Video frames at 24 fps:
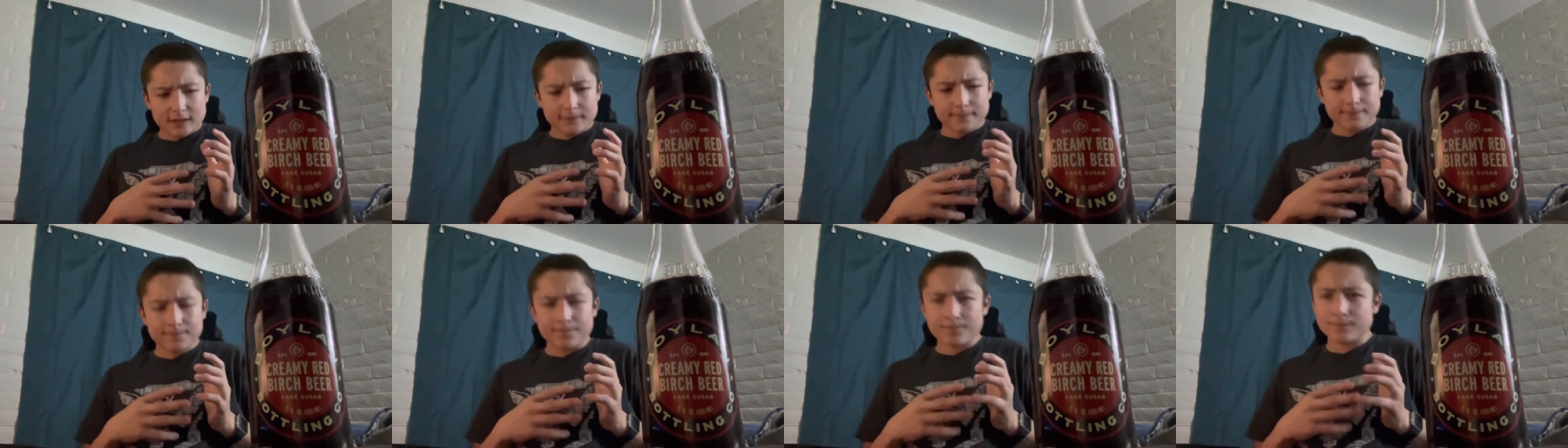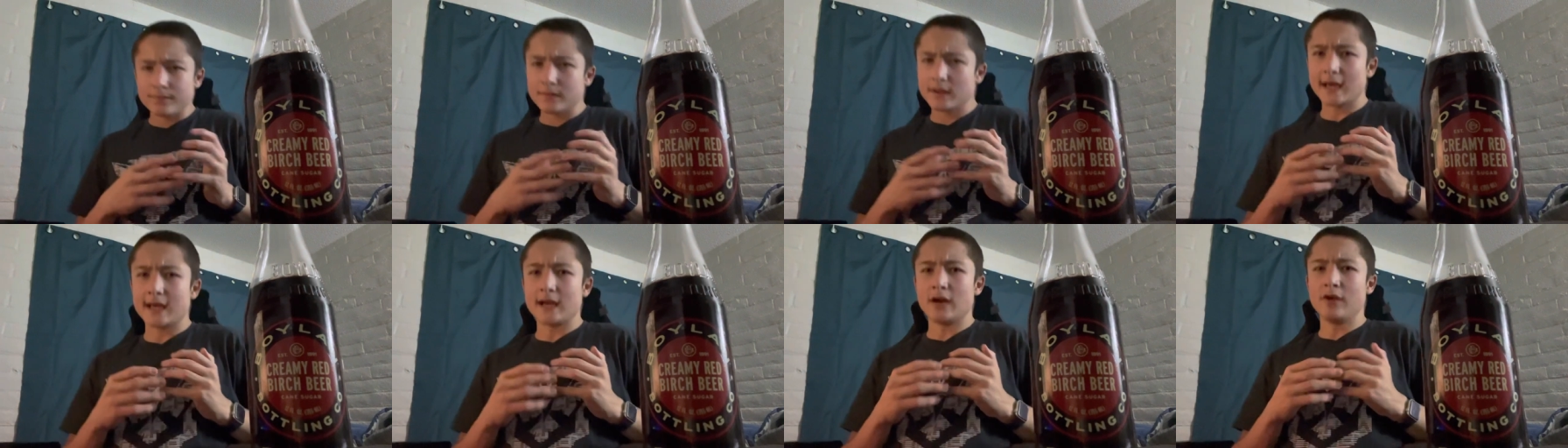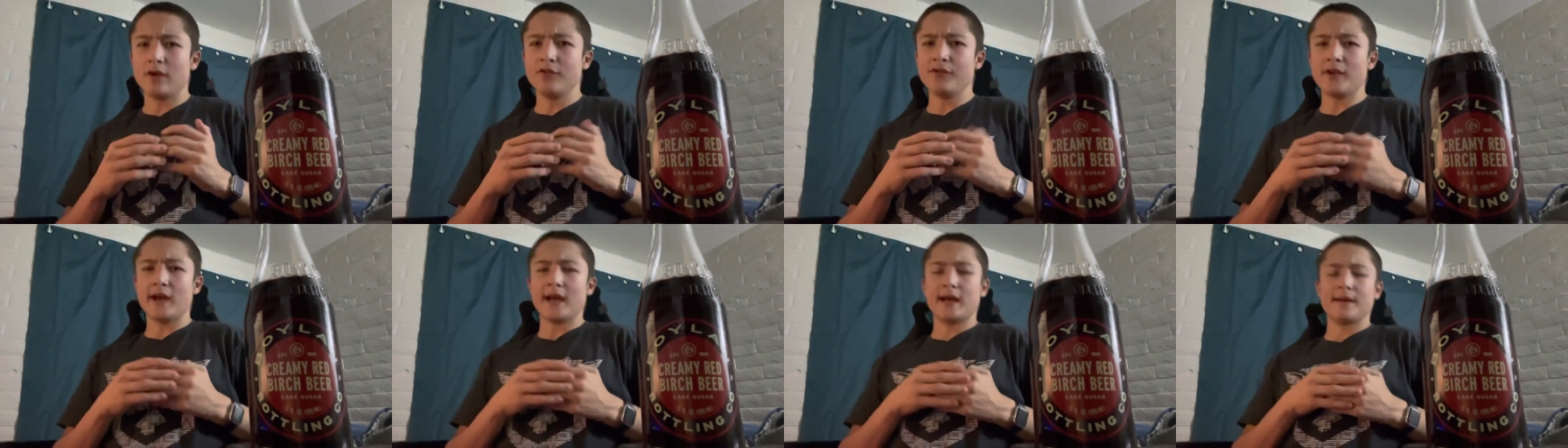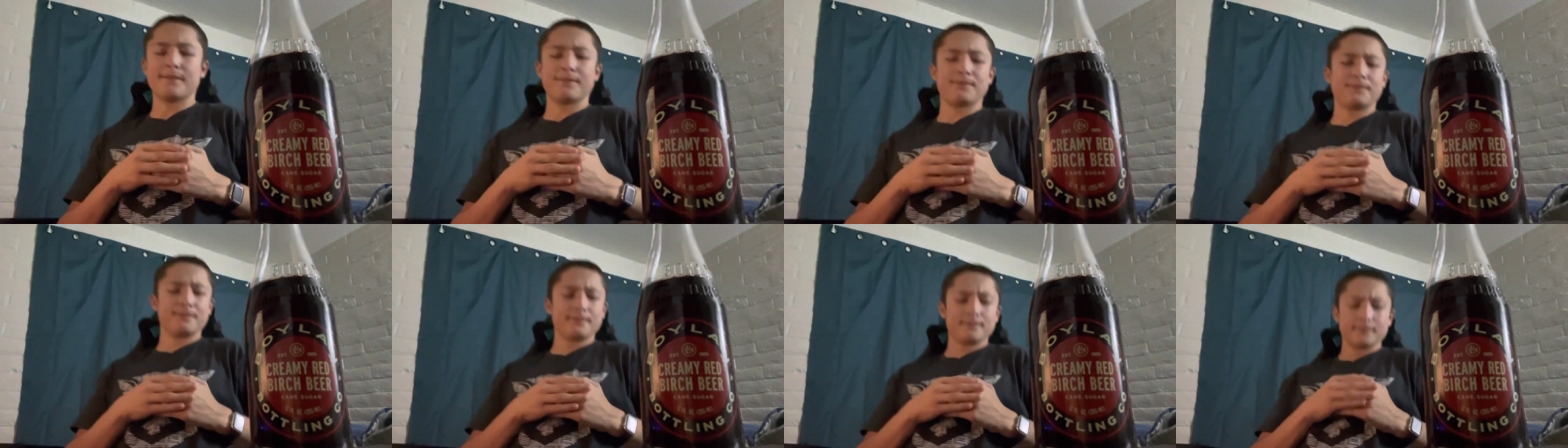and it was like
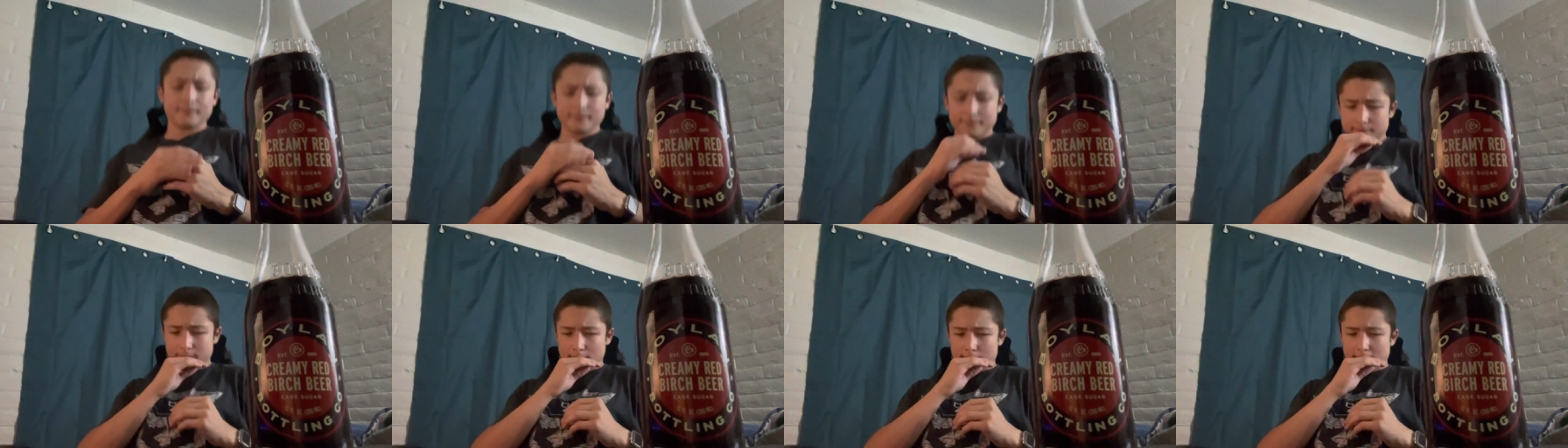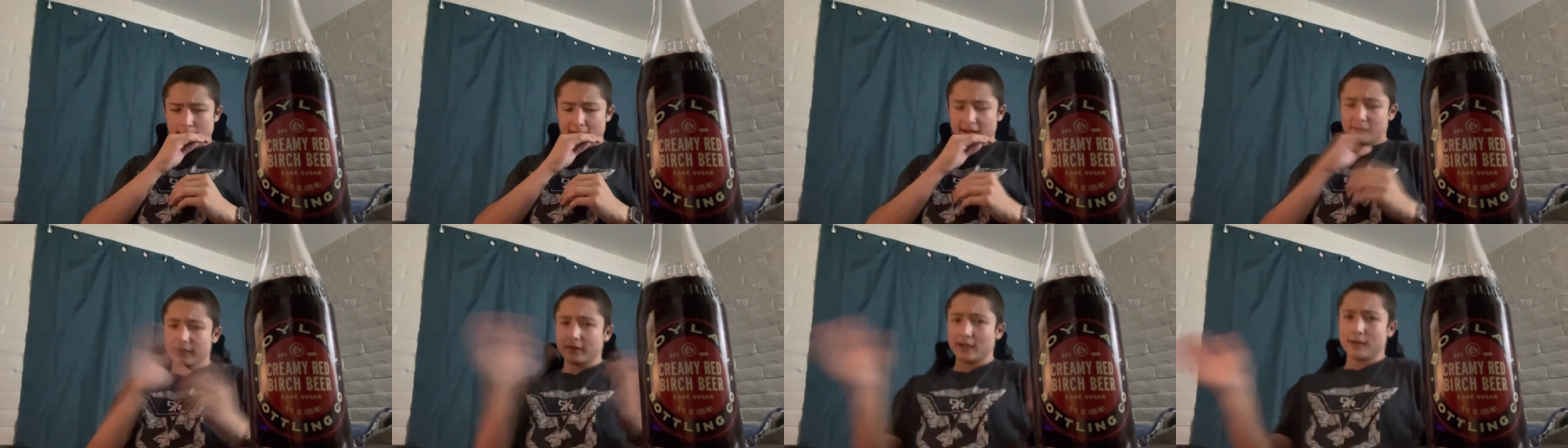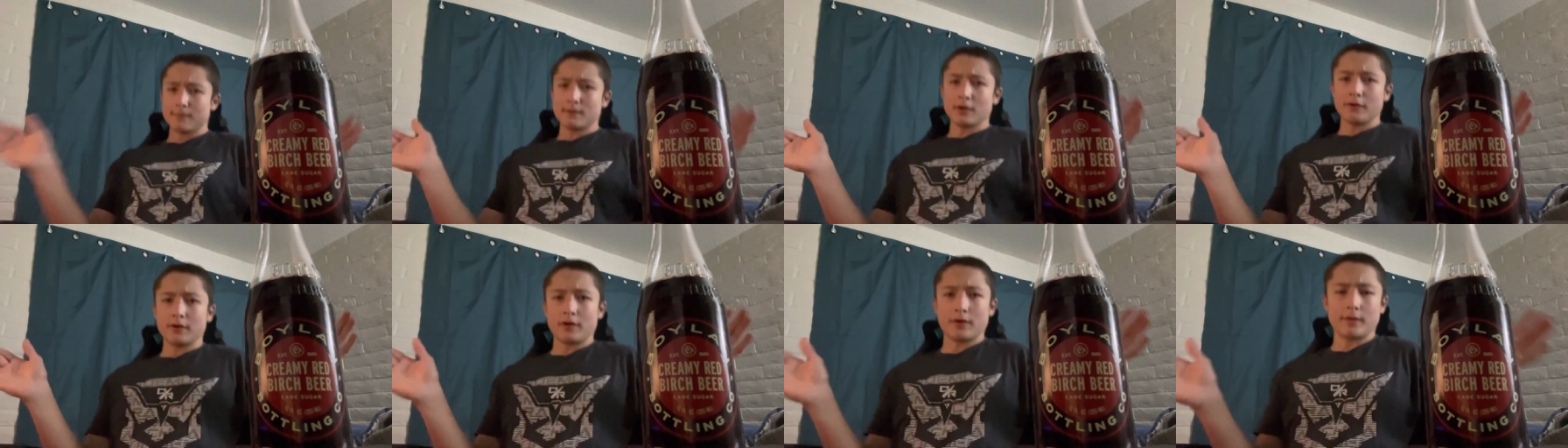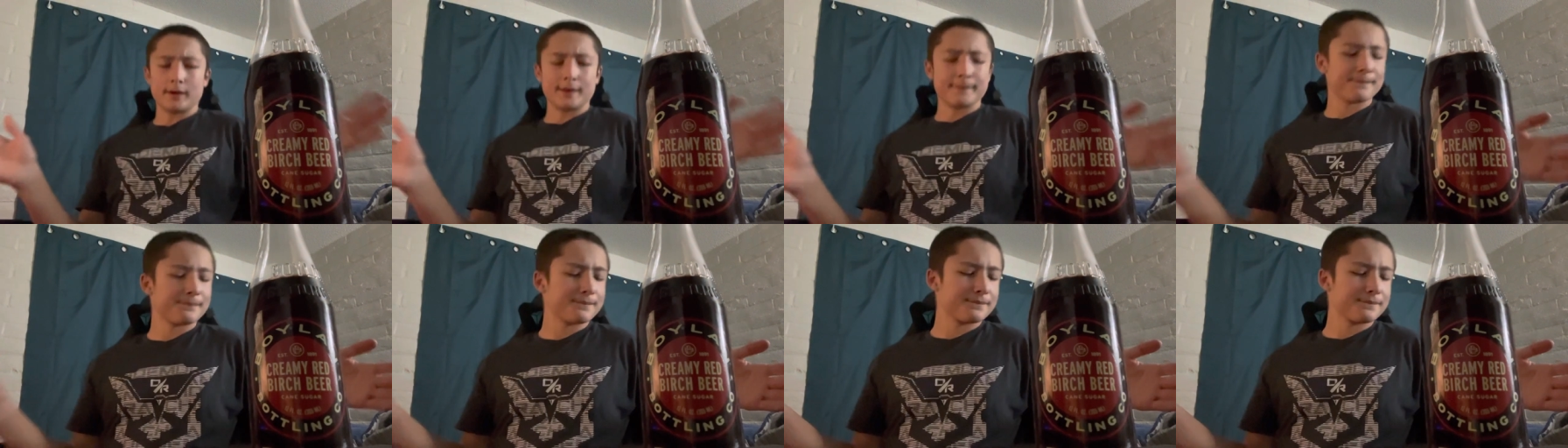basically in the middle of nowhere.